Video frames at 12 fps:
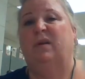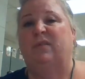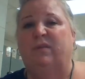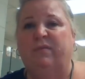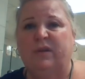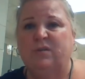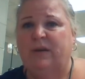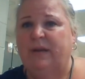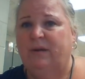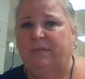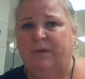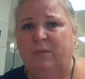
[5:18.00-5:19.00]
put on your
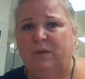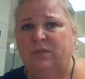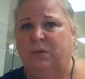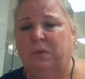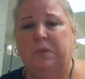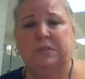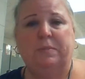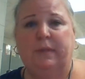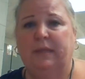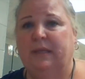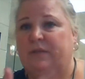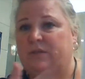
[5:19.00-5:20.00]
refrigerator if you want to, or something
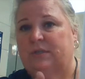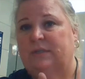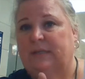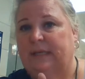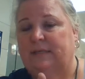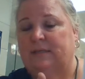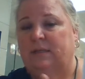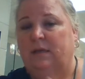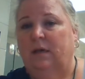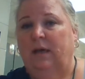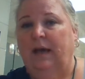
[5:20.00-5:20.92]
like just that's